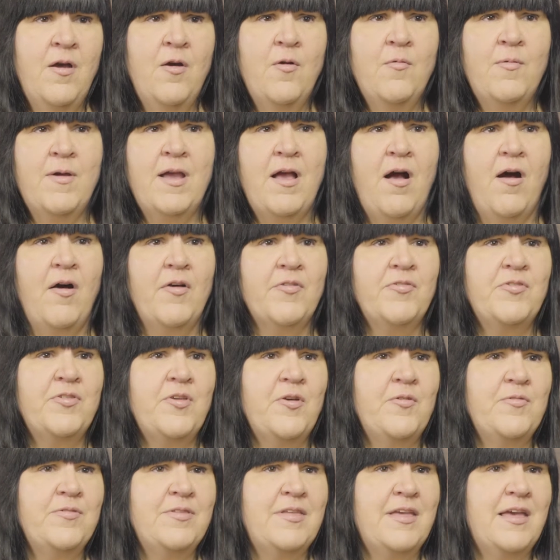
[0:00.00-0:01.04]
We
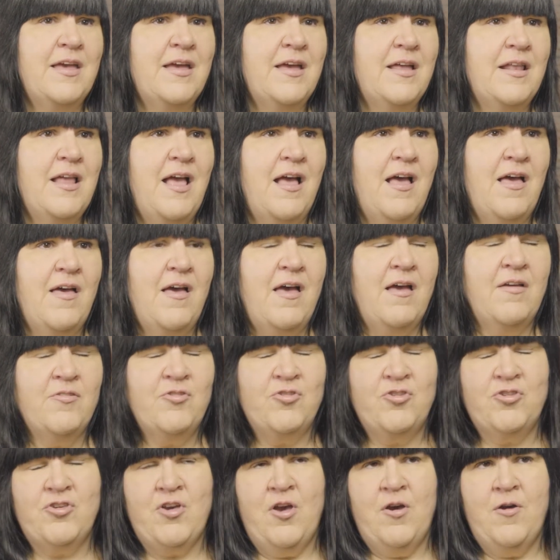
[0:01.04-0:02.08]
also did a
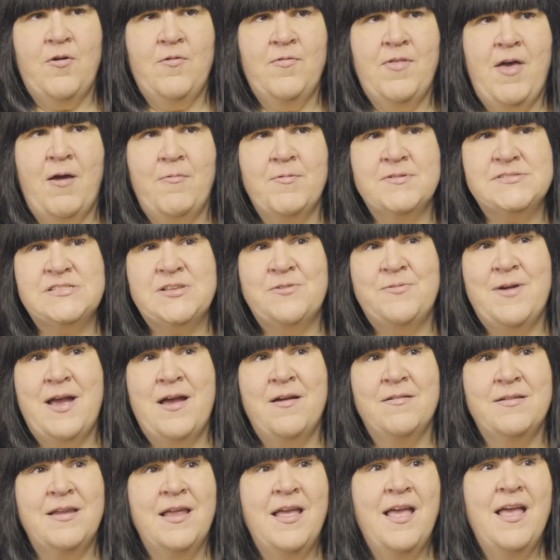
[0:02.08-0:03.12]
show that was
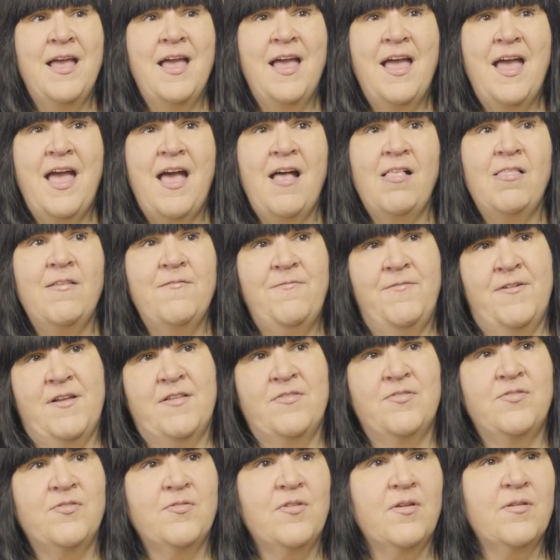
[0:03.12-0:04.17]
around
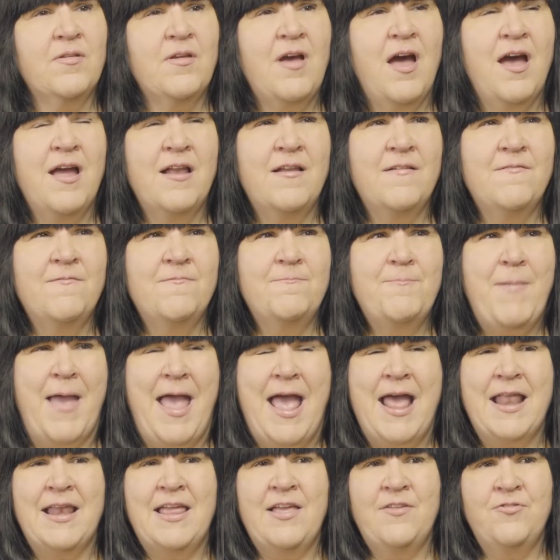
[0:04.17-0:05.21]
elephants, kind of
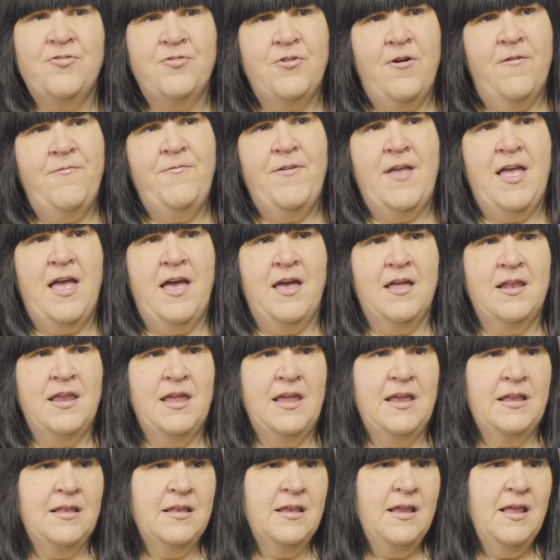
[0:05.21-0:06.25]
banning trophy
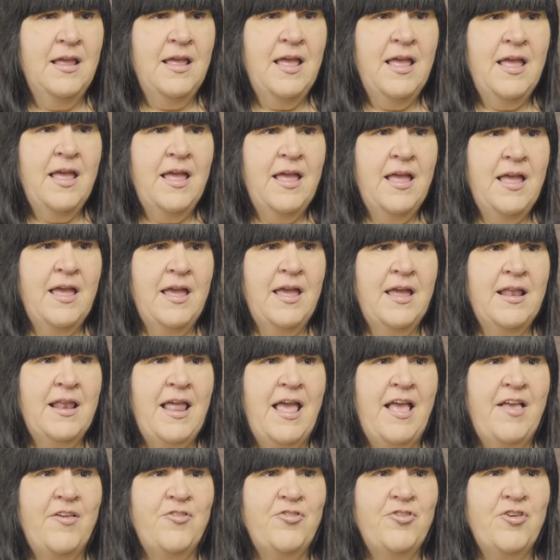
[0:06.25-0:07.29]
hunting in
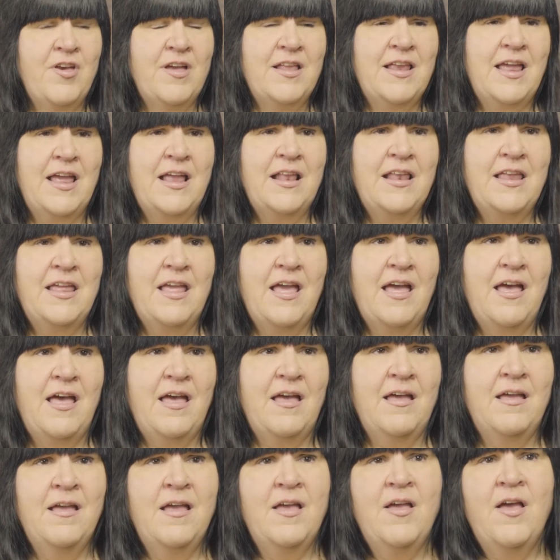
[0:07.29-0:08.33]
Asia and
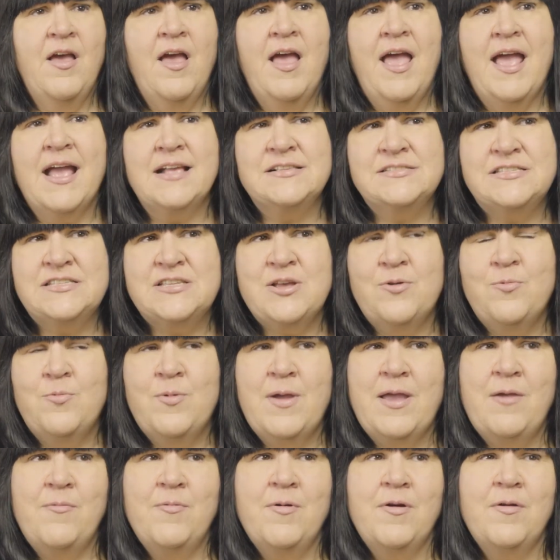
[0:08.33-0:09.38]
India. And so
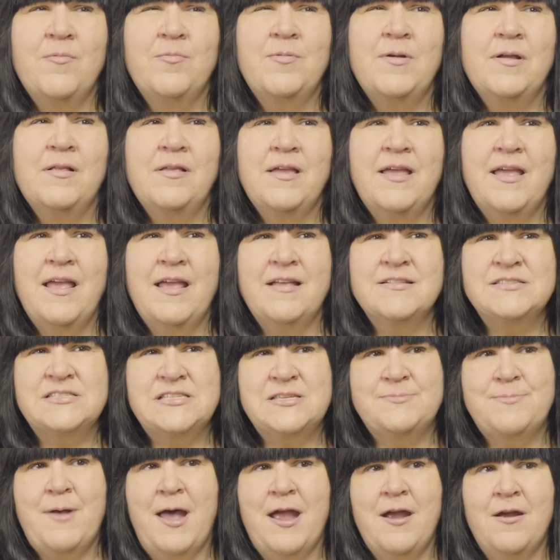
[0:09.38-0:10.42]
we were really
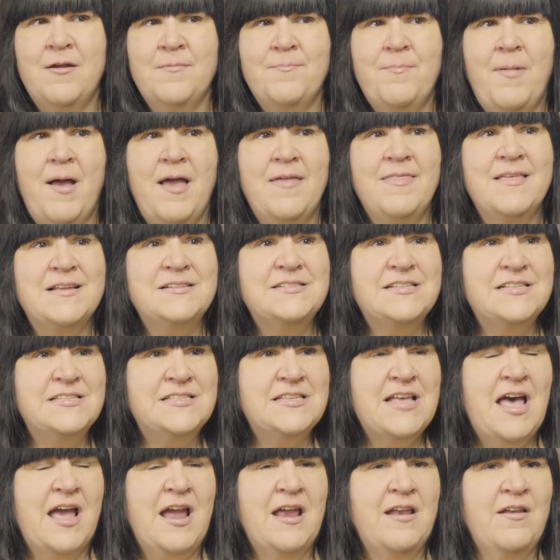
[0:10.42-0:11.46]
inspired by the
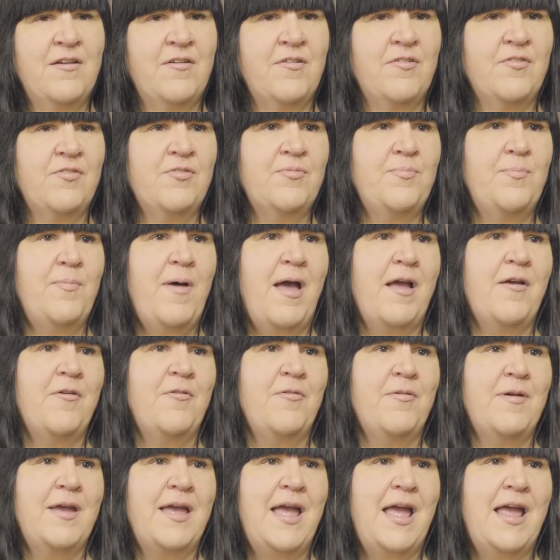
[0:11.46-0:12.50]
designers by
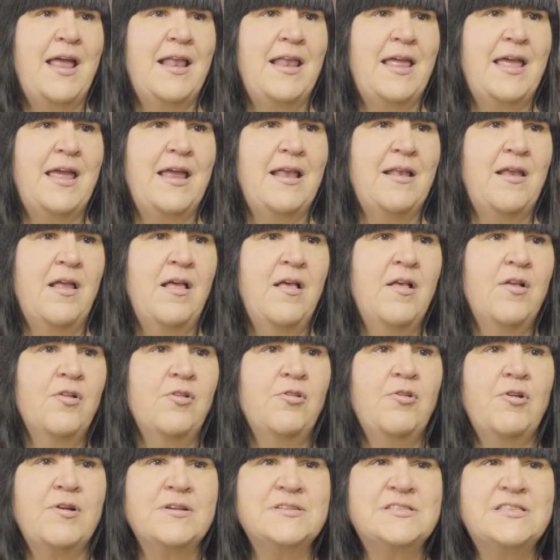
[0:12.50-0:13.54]
creating
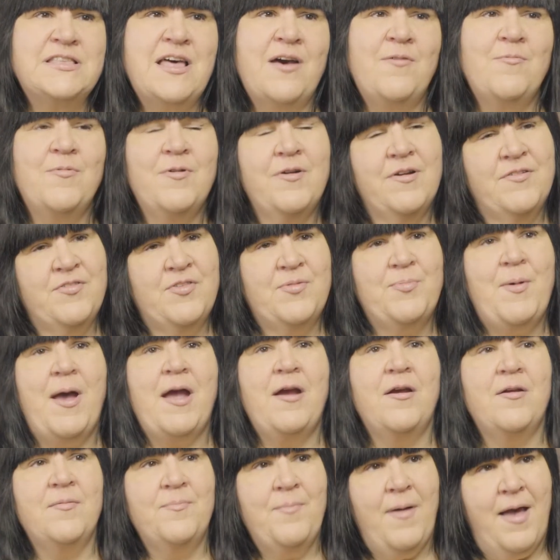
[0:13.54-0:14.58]
looks that were
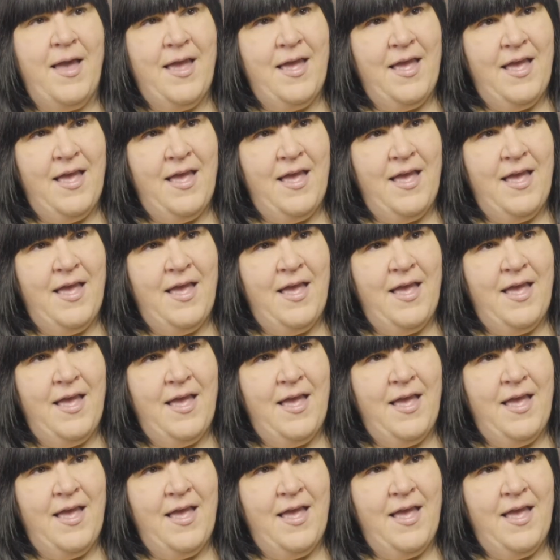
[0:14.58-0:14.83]
inspired by